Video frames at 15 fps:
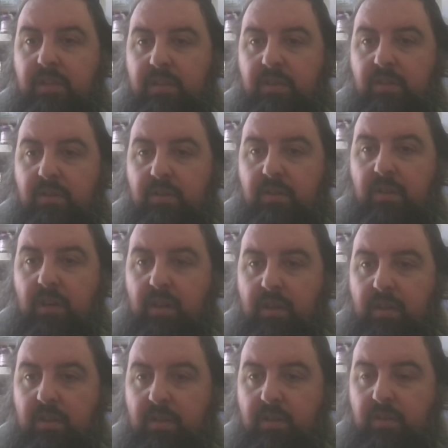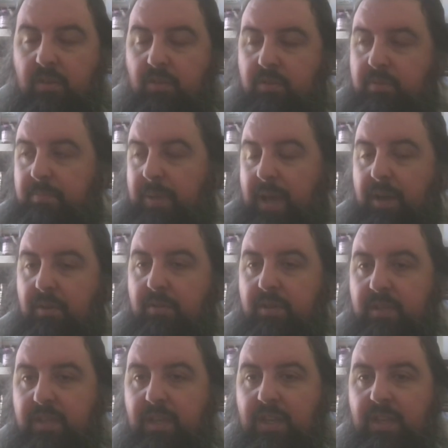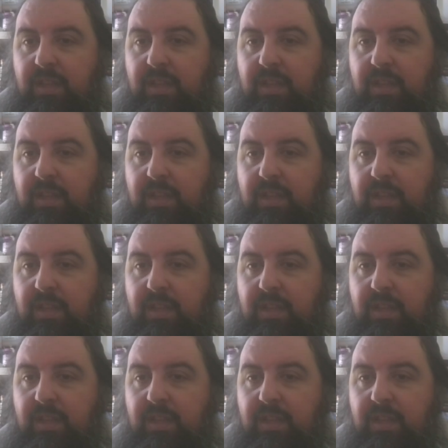God's power is